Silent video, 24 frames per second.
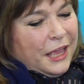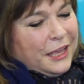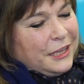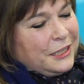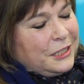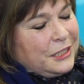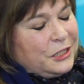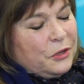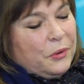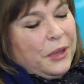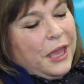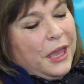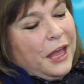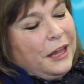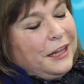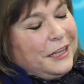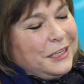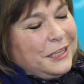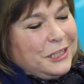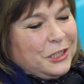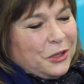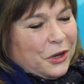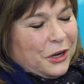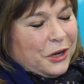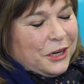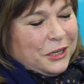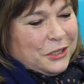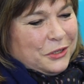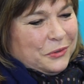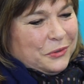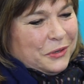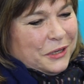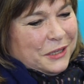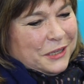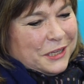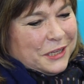So Kelly started
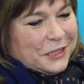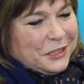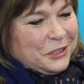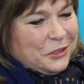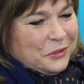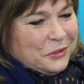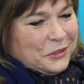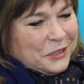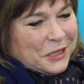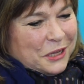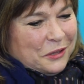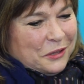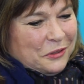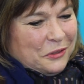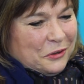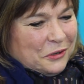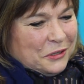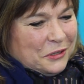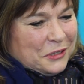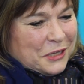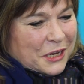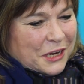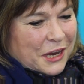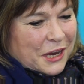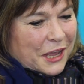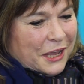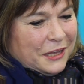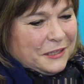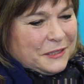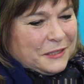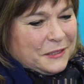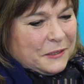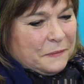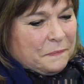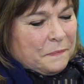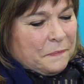doing this Tuesday and Thursday
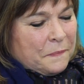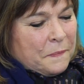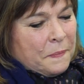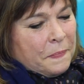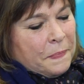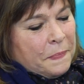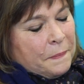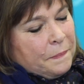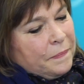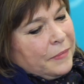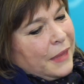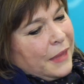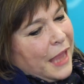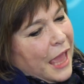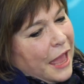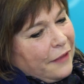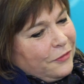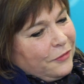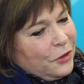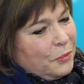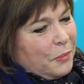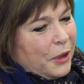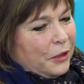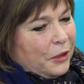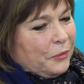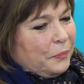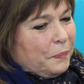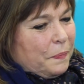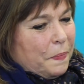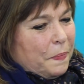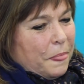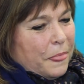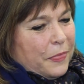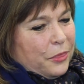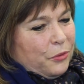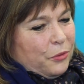nights. And after about
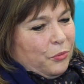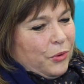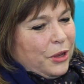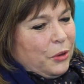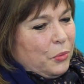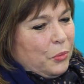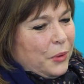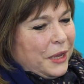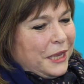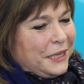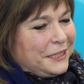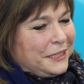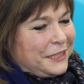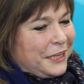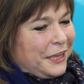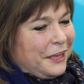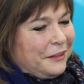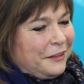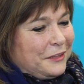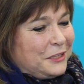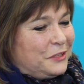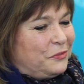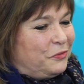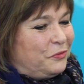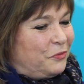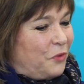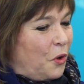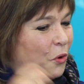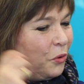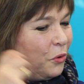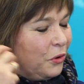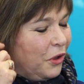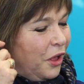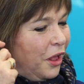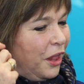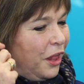3 weeks, I get this
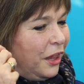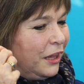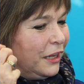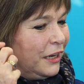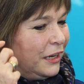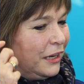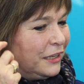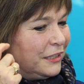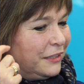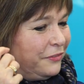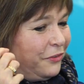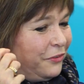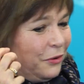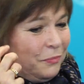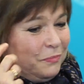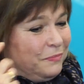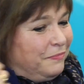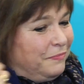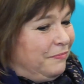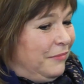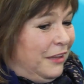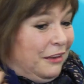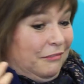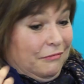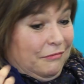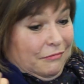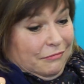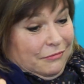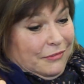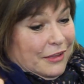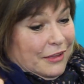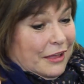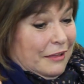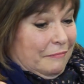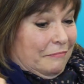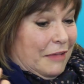phone call, and it's from,
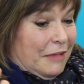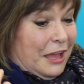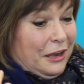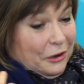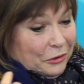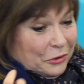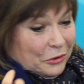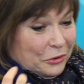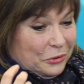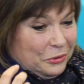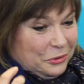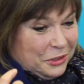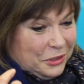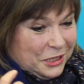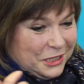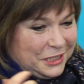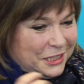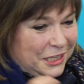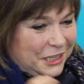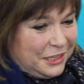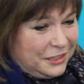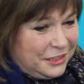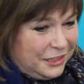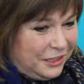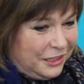I don't know who this is.